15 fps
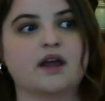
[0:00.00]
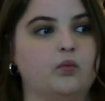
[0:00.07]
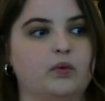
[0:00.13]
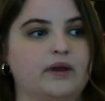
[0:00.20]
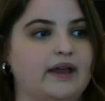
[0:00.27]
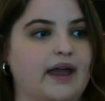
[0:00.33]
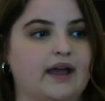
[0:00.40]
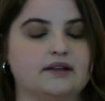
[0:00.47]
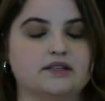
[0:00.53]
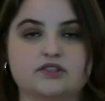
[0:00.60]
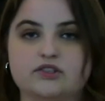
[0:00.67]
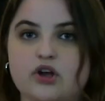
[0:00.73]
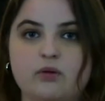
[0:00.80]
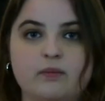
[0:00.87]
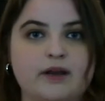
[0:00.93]
We had
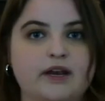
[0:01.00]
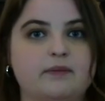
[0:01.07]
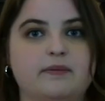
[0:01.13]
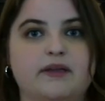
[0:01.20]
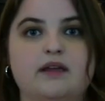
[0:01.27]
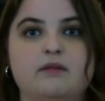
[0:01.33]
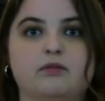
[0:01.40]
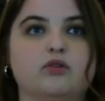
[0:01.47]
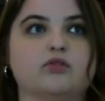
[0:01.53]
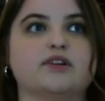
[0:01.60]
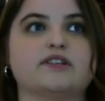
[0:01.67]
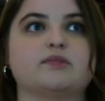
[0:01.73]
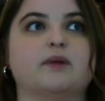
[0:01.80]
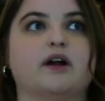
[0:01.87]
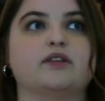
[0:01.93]
so many people
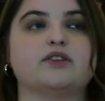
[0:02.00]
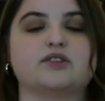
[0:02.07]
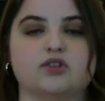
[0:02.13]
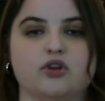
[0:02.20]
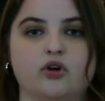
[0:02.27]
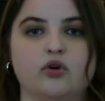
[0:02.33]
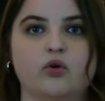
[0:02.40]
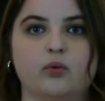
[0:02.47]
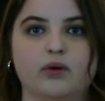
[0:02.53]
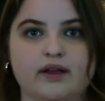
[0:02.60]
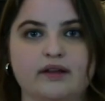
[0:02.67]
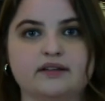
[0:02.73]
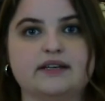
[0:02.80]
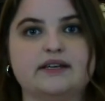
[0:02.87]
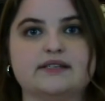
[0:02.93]
respond so
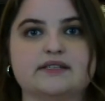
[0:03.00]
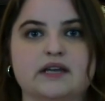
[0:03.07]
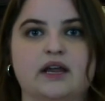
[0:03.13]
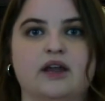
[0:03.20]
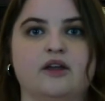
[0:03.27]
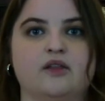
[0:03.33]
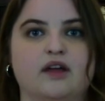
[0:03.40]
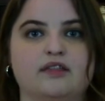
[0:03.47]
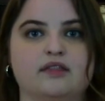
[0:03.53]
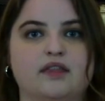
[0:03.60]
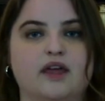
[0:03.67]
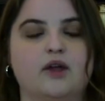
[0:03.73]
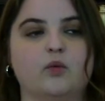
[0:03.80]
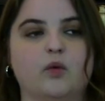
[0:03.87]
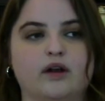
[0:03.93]
quickly saying that
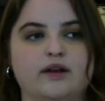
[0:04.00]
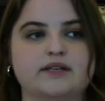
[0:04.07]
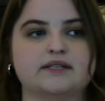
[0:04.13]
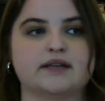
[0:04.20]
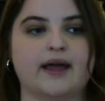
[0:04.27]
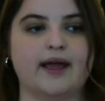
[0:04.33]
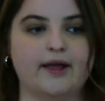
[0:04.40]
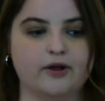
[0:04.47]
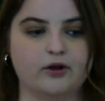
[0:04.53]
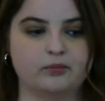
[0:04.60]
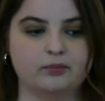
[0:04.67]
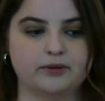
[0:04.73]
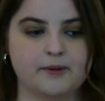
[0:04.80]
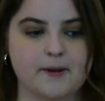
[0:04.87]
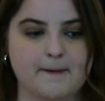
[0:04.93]
they wanted to help,